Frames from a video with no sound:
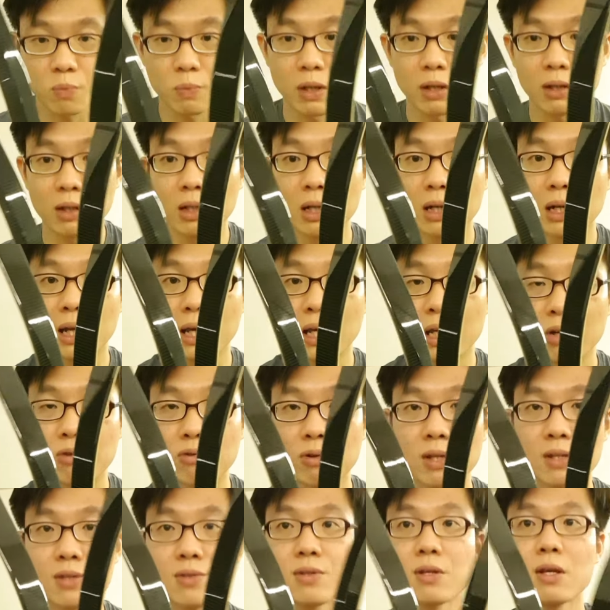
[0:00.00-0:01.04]
about the
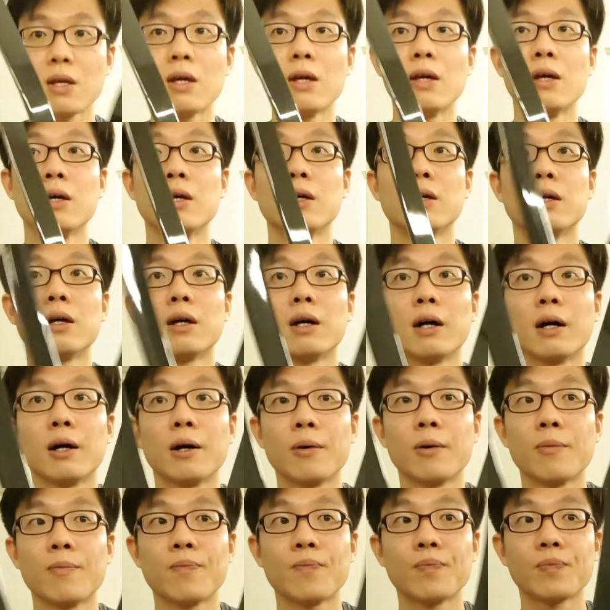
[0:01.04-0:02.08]
layerings.
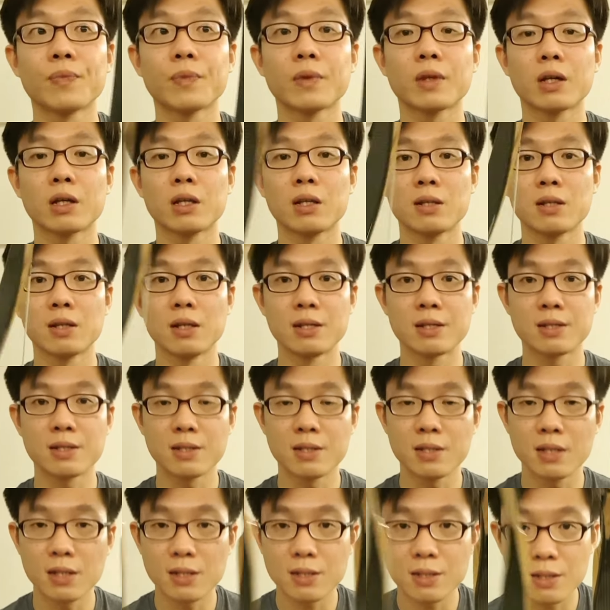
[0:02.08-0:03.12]
The
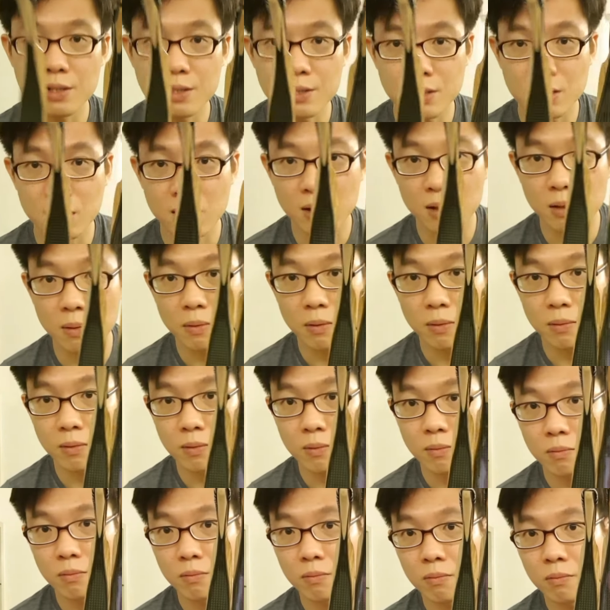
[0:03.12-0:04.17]
CS is the
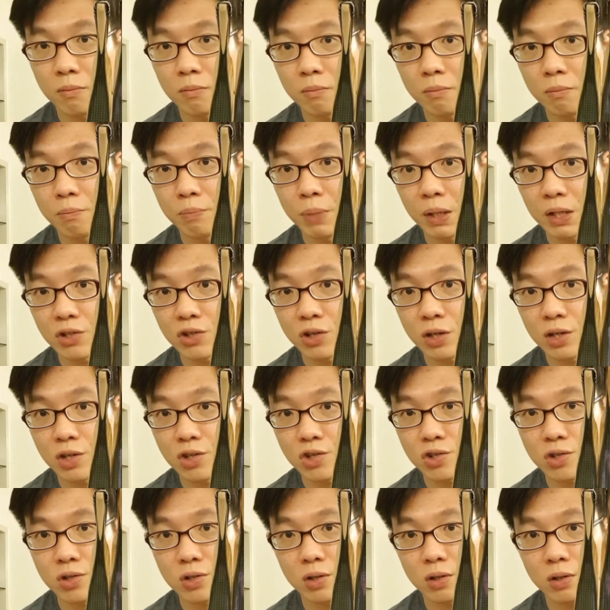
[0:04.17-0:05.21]
big
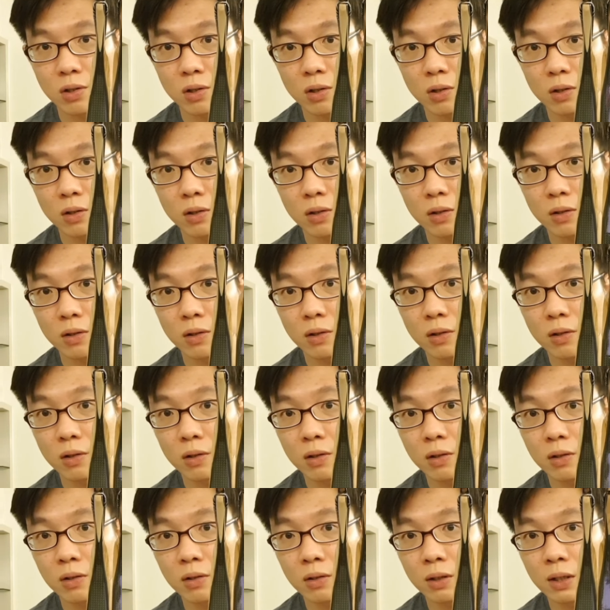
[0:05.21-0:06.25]
change.
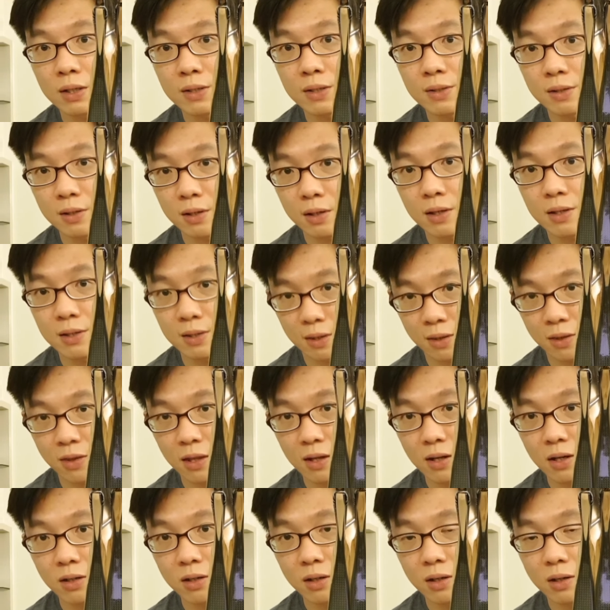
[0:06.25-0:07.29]
You can see it's
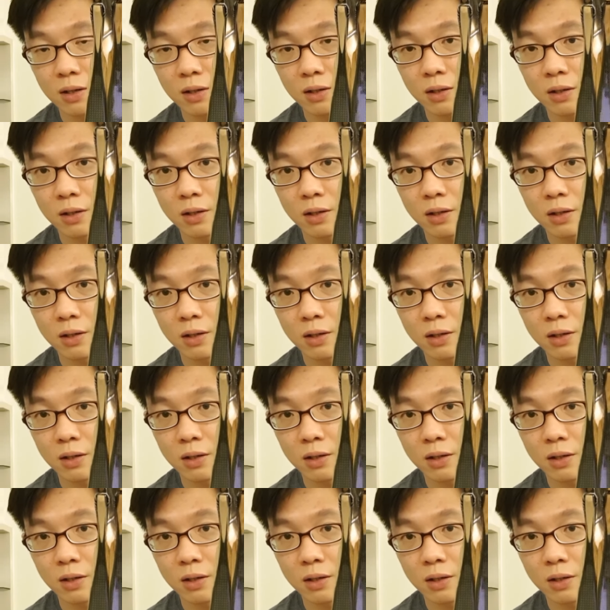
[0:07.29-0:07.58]
thinner,